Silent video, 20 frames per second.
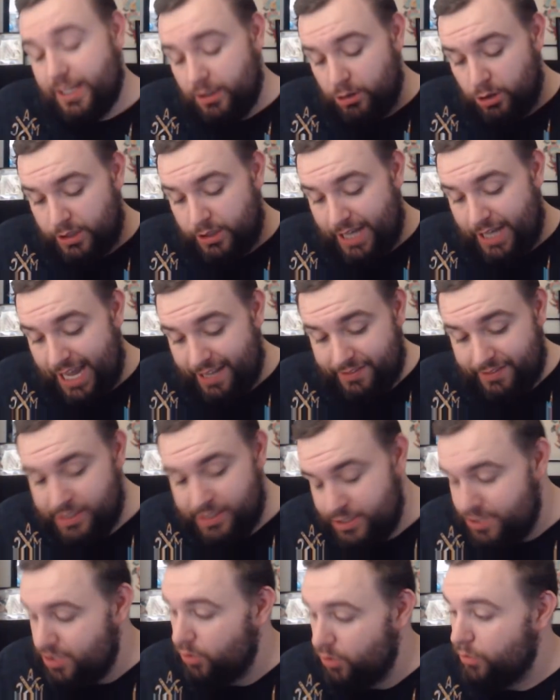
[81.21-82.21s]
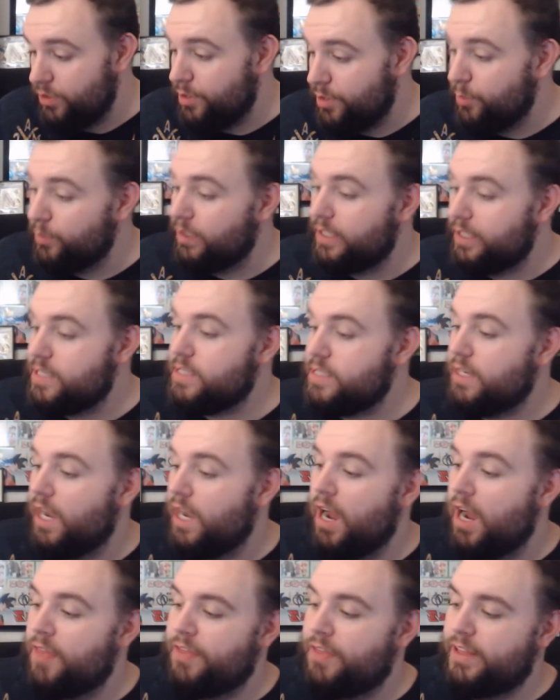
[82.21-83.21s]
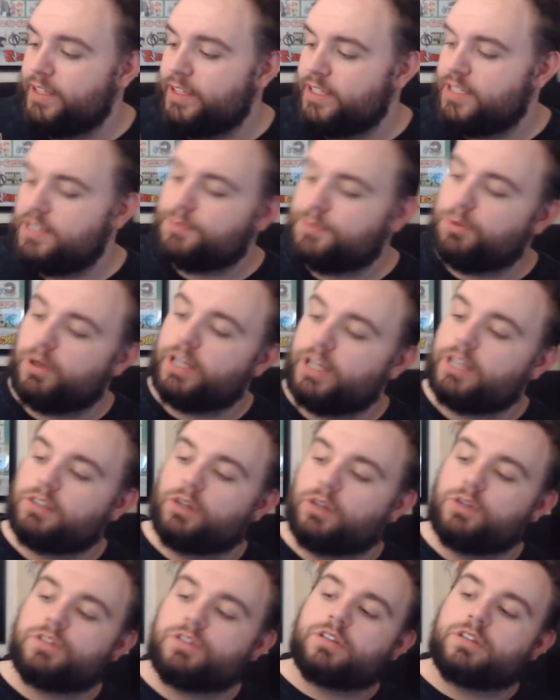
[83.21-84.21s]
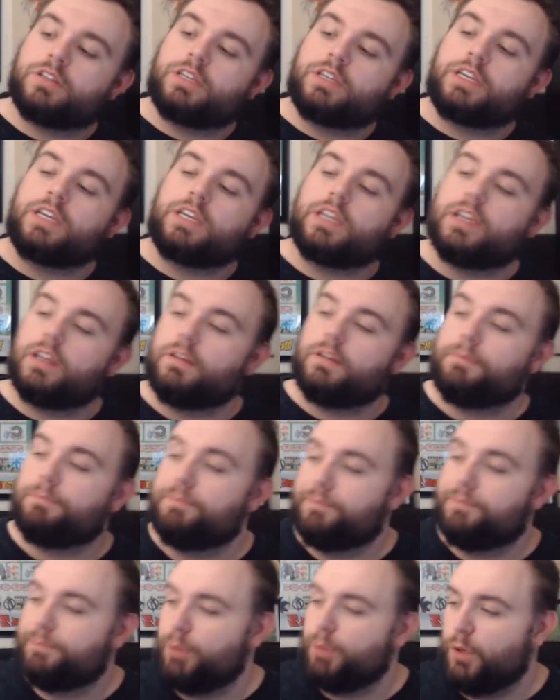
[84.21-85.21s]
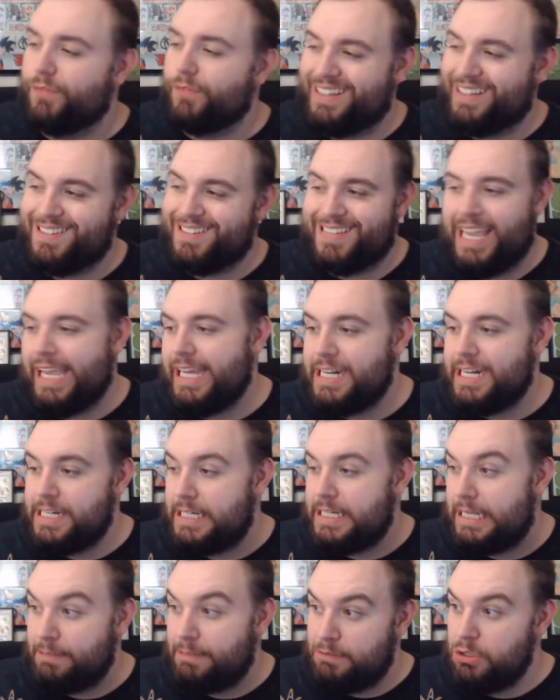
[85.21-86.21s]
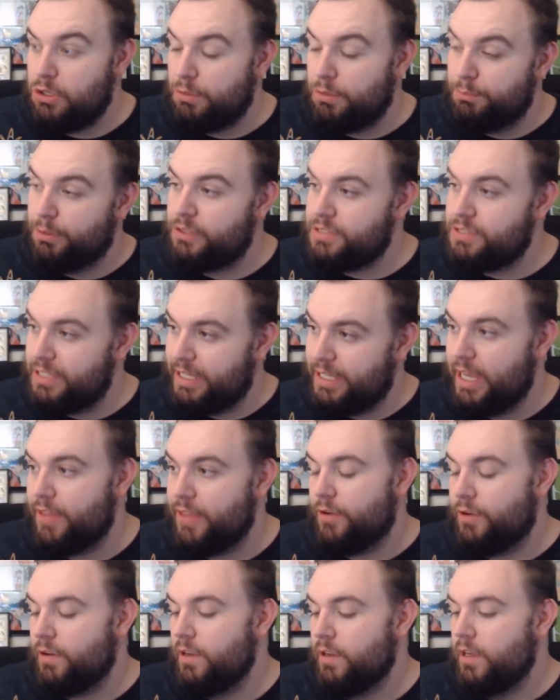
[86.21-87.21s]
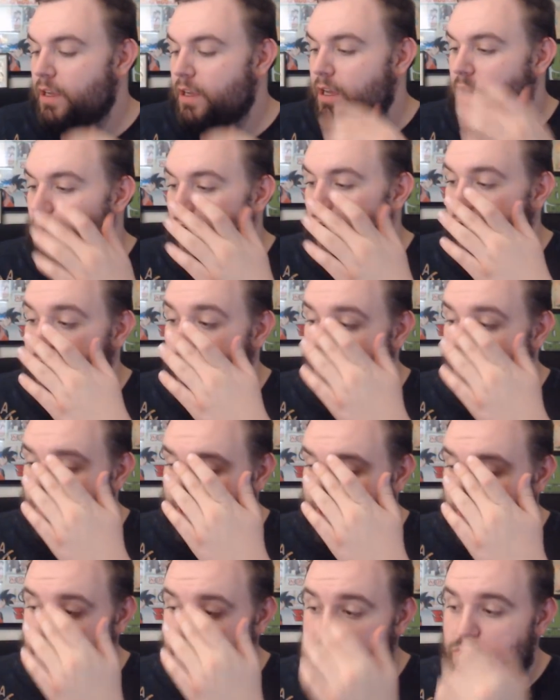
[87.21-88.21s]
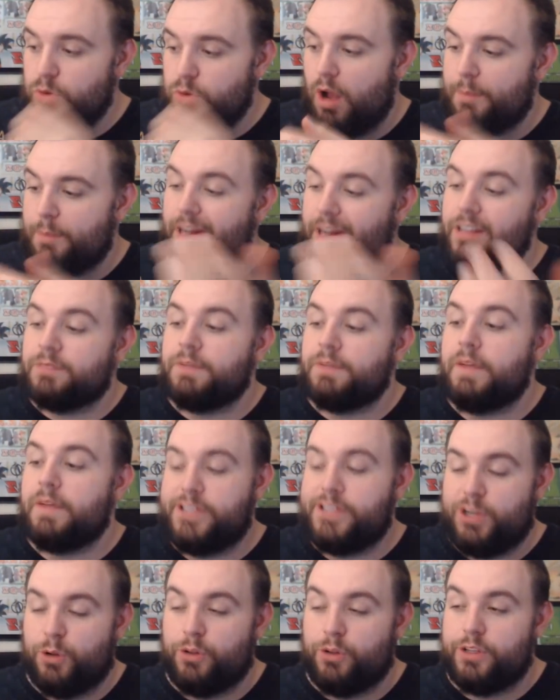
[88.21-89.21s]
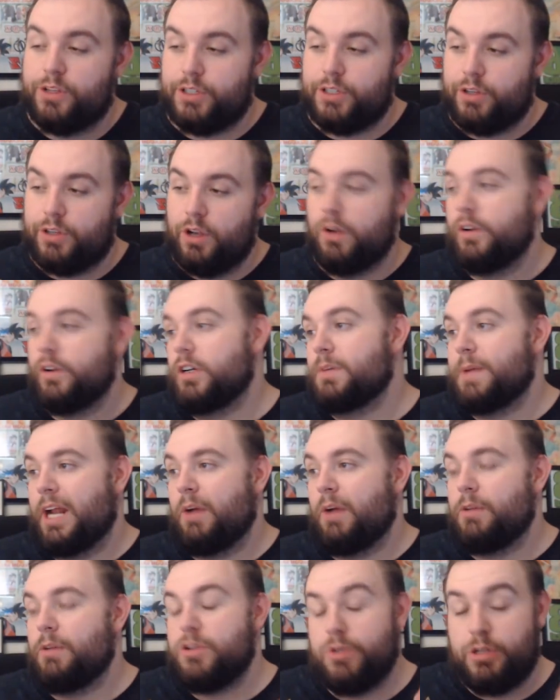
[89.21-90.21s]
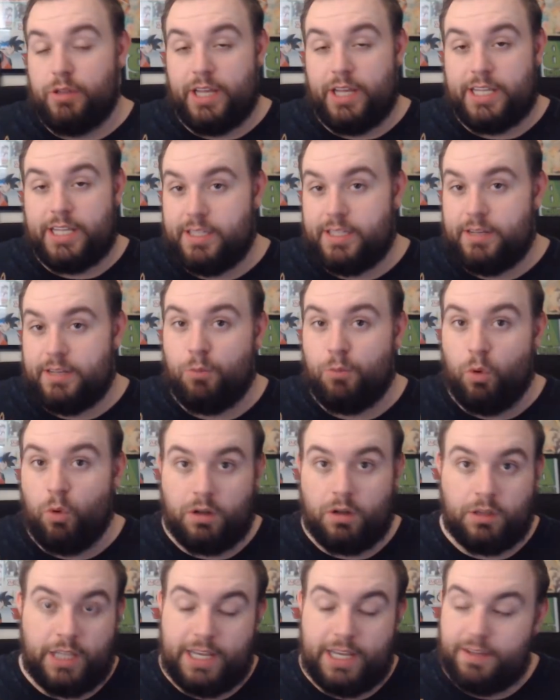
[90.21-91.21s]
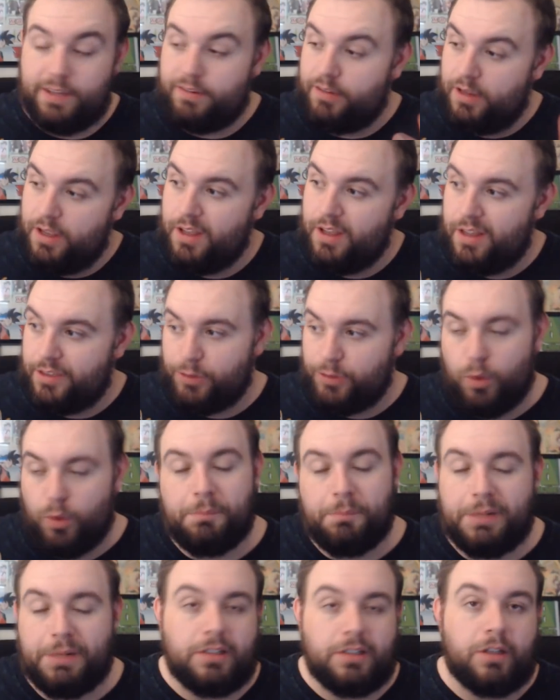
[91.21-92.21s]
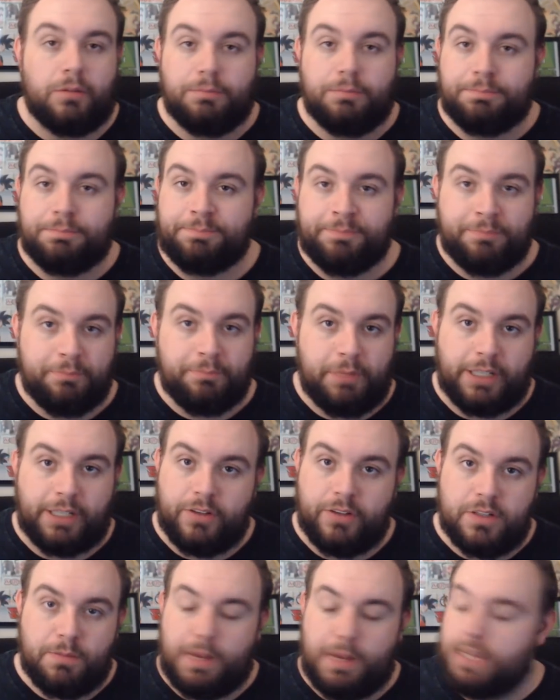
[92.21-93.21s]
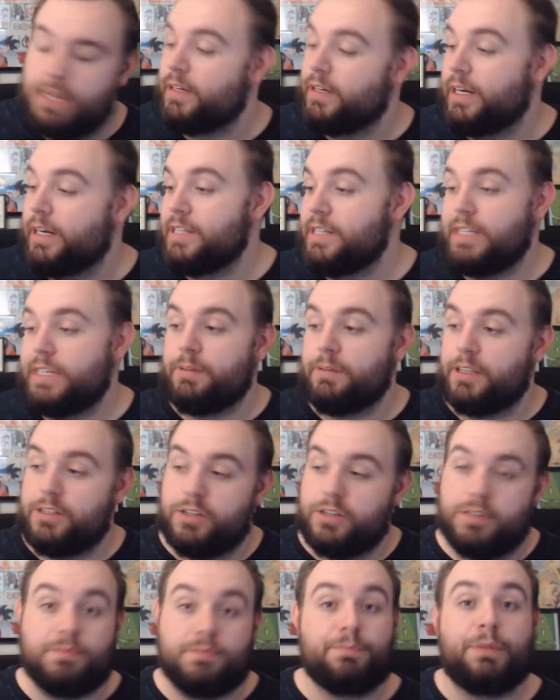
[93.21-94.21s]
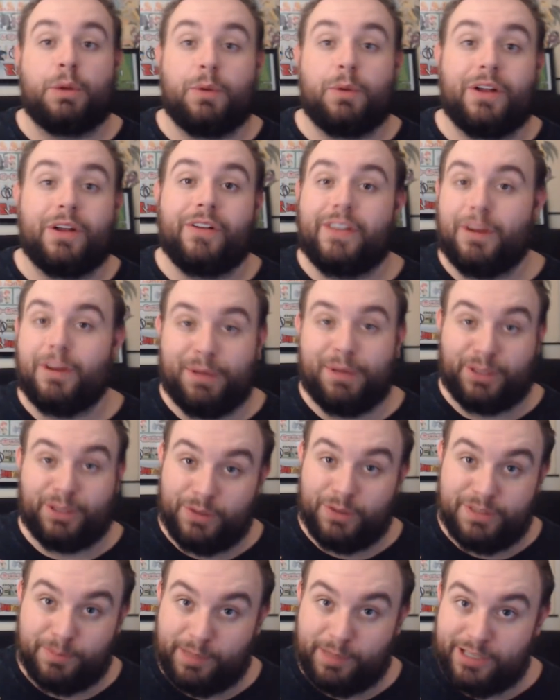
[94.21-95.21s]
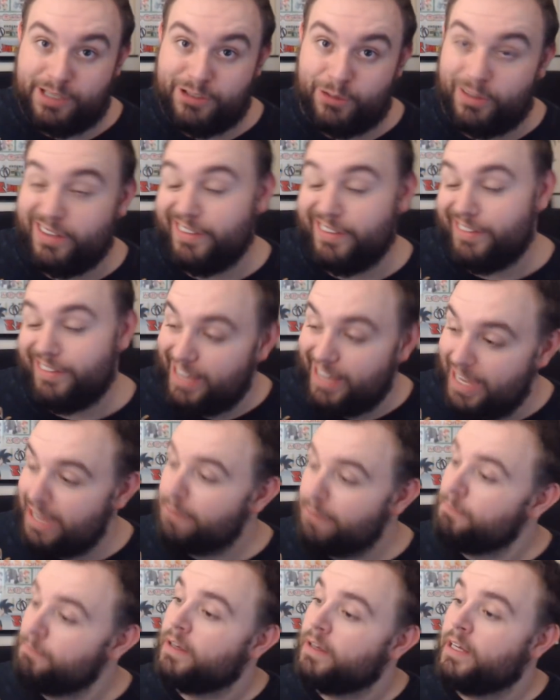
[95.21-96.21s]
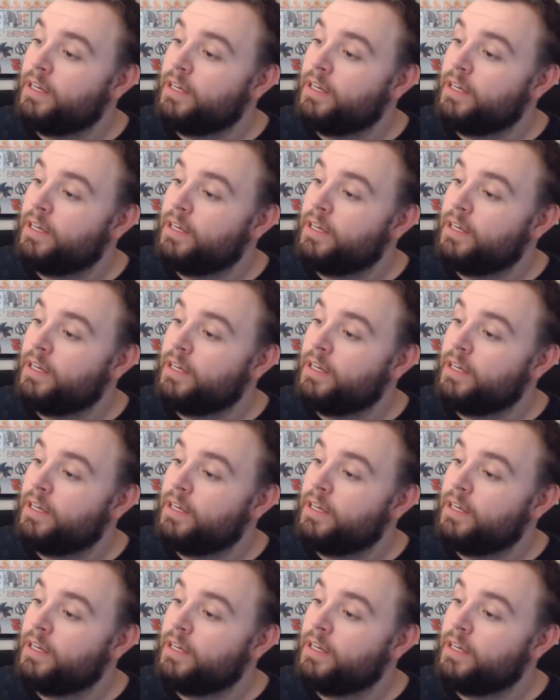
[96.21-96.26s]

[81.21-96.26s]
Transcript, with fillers: a look at these two units, uh, I think this is pretty close to the perfect Saiyan team that you can put together. Uh, the only thing I would swap out is maybe Turles or Goku, depending on which one you like more or less. Throw in Piccolo. Piccolo is the best on any team. Let's just be real here. Piccolo is the best unit in the game.